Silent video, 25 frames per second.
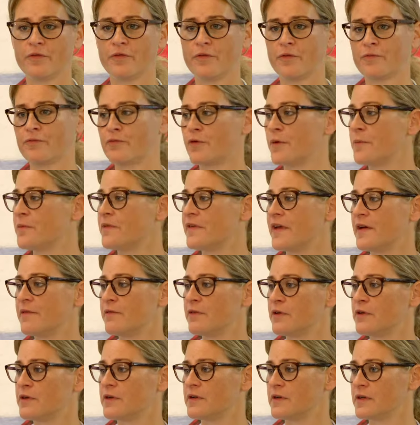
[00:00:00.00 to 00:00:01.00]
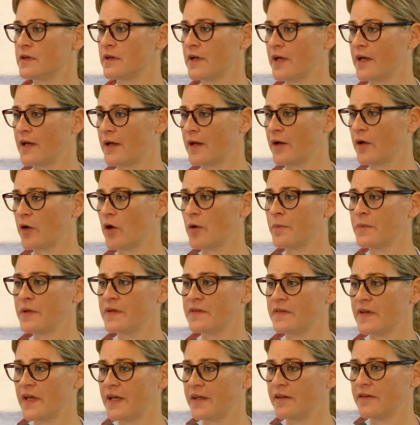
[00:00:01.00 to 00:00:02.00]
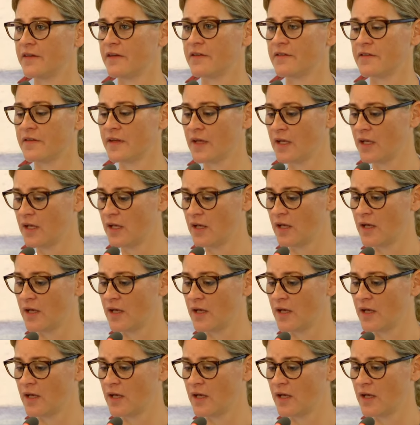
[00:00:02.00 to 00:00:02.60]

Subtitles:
from several commentators